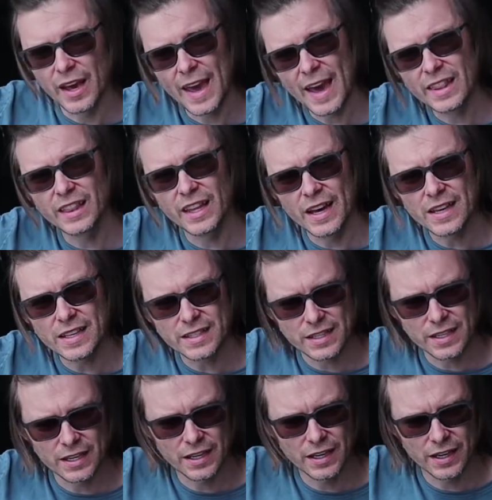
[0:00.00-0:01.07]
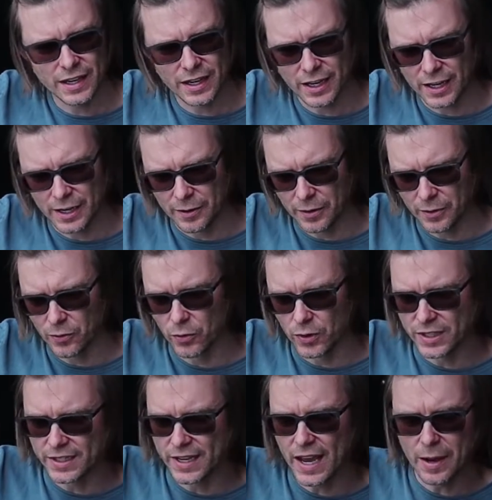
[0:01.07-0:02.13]
headlights
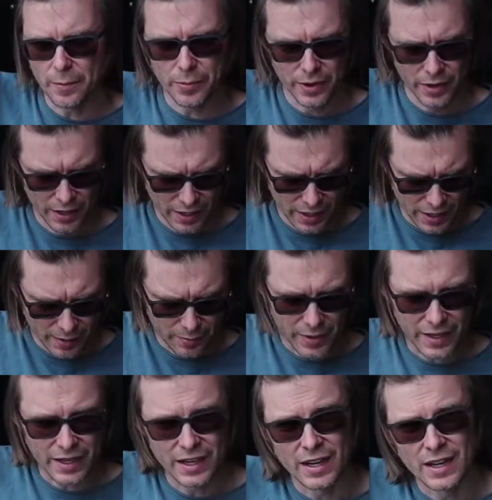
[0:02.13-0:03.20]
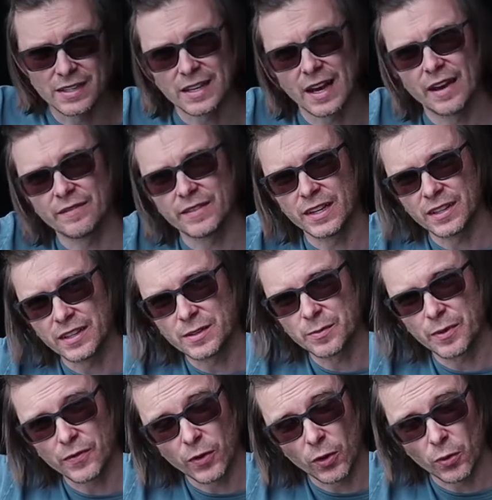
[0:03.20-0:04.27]
with tape, because I've done this
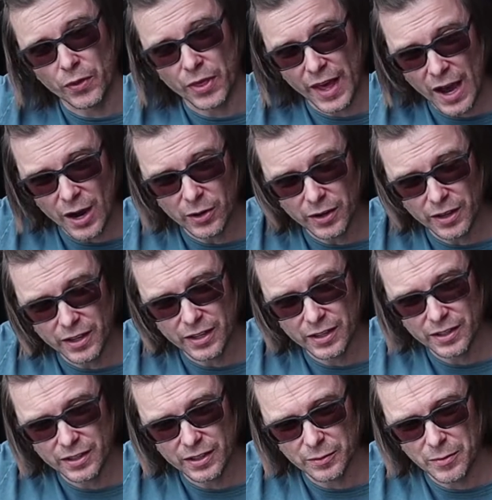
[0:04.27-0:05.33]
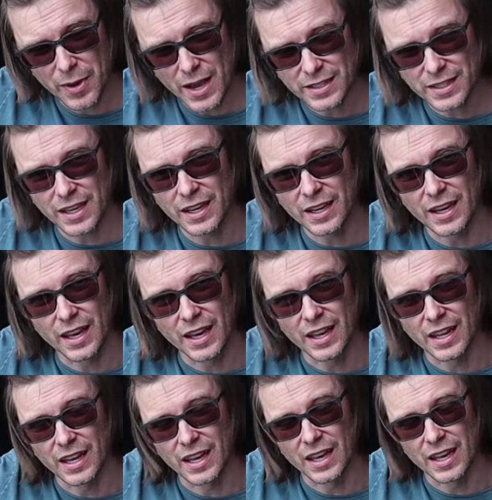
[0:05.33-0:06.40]
before without masking,
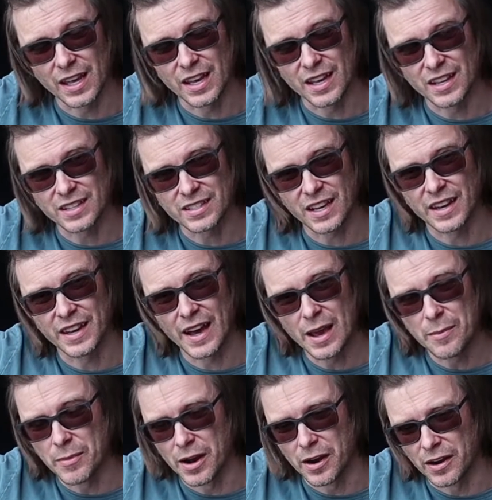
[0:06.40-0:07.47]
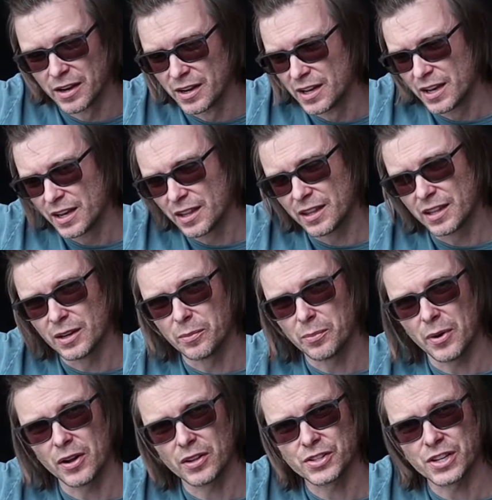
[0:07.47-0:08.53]
and it is a nightmare. The
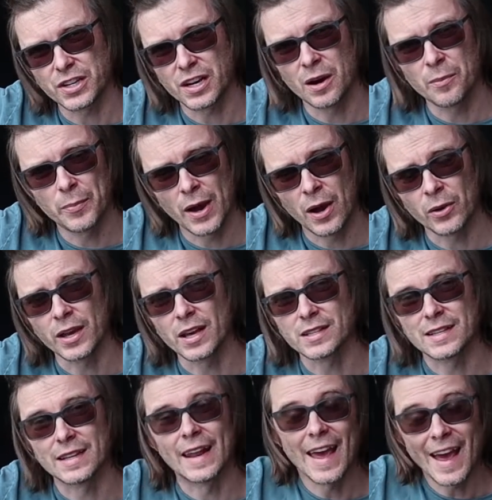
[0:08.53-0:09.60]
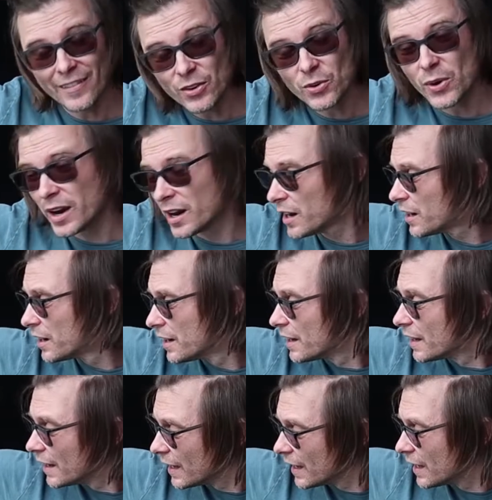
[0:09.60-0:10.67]
polishing compound gets in everywhere
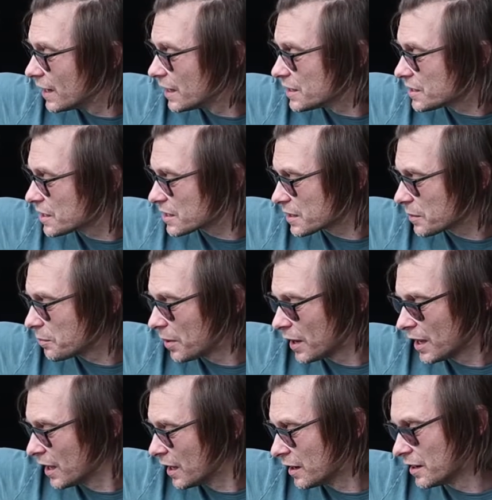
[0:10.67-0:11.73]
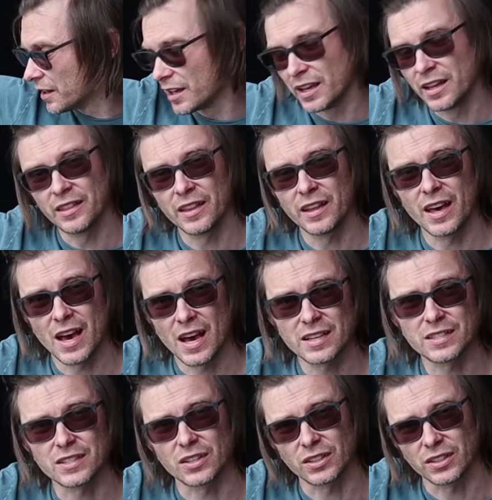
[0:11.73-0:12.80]
and is just a pain in the
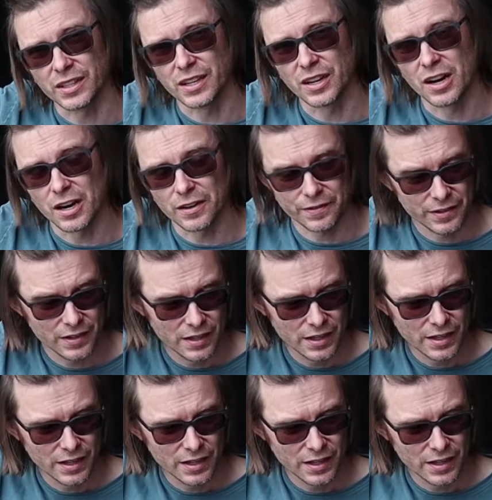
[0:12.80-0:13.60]
ass to clean off.